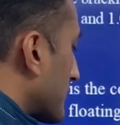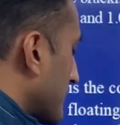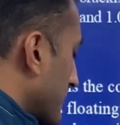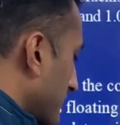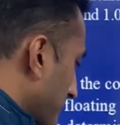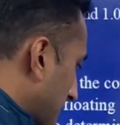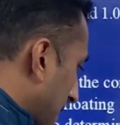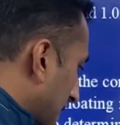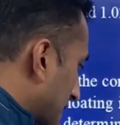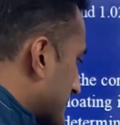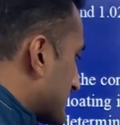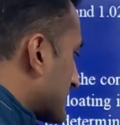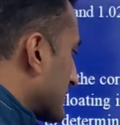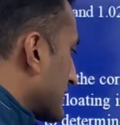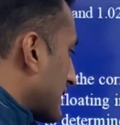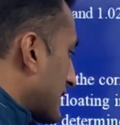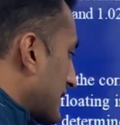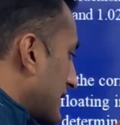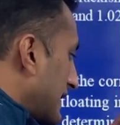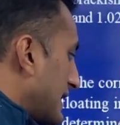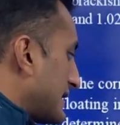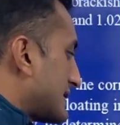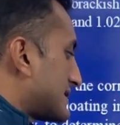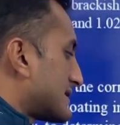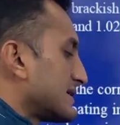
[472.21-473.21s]
mention
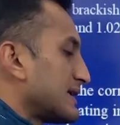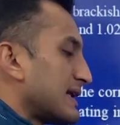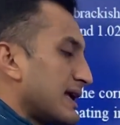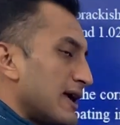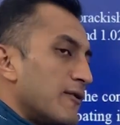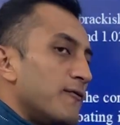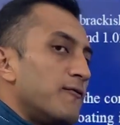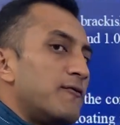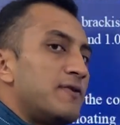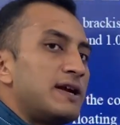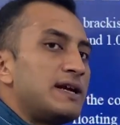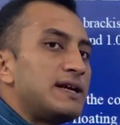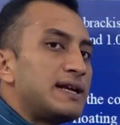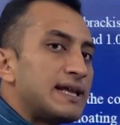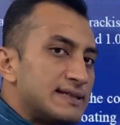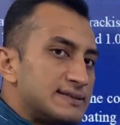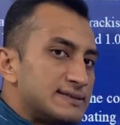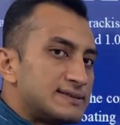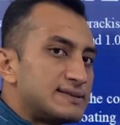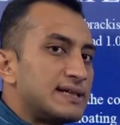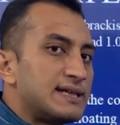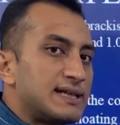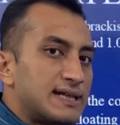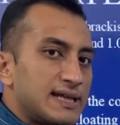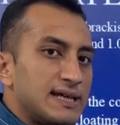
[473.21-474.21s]
each and every
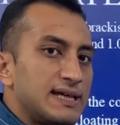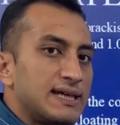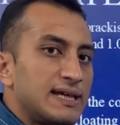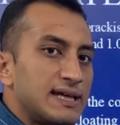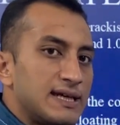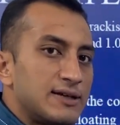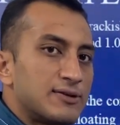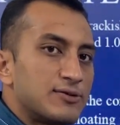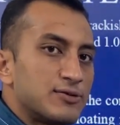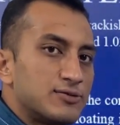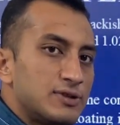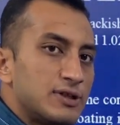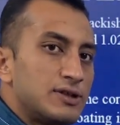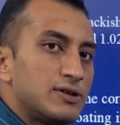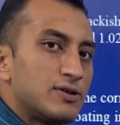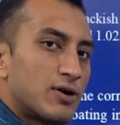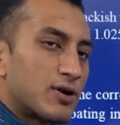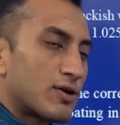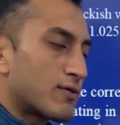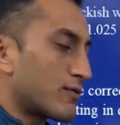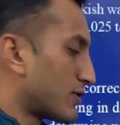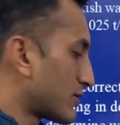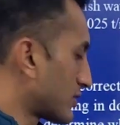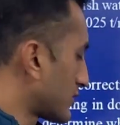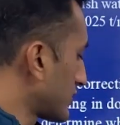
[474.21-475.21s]
density into the
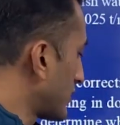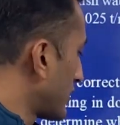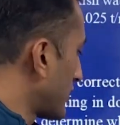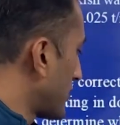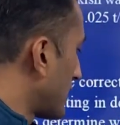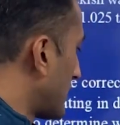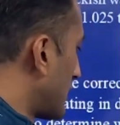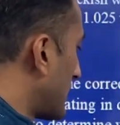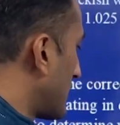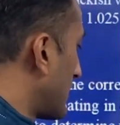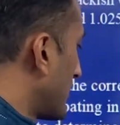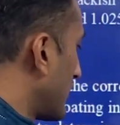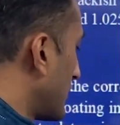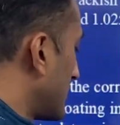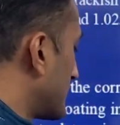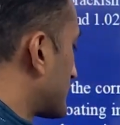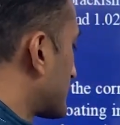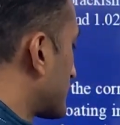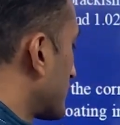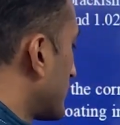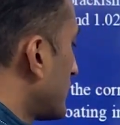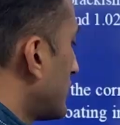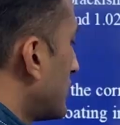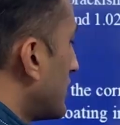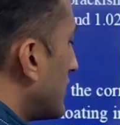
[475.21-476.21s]
dock water allowance.
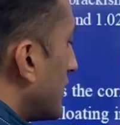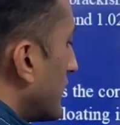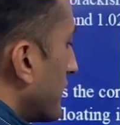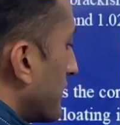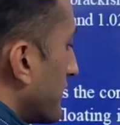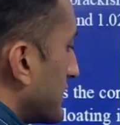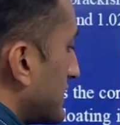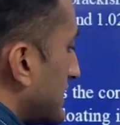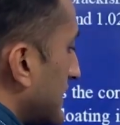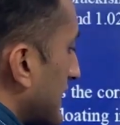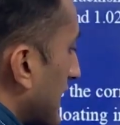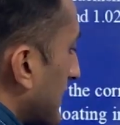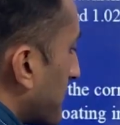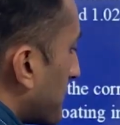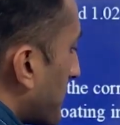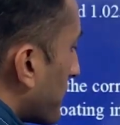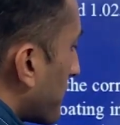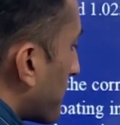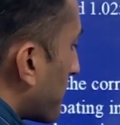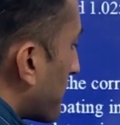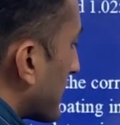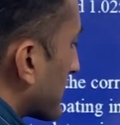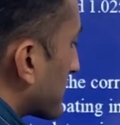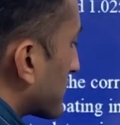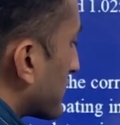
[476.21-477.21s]
So with the help
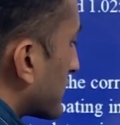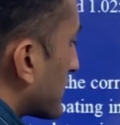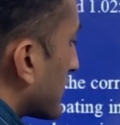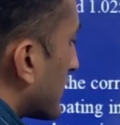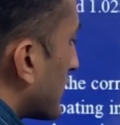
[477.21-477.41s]
of freshwater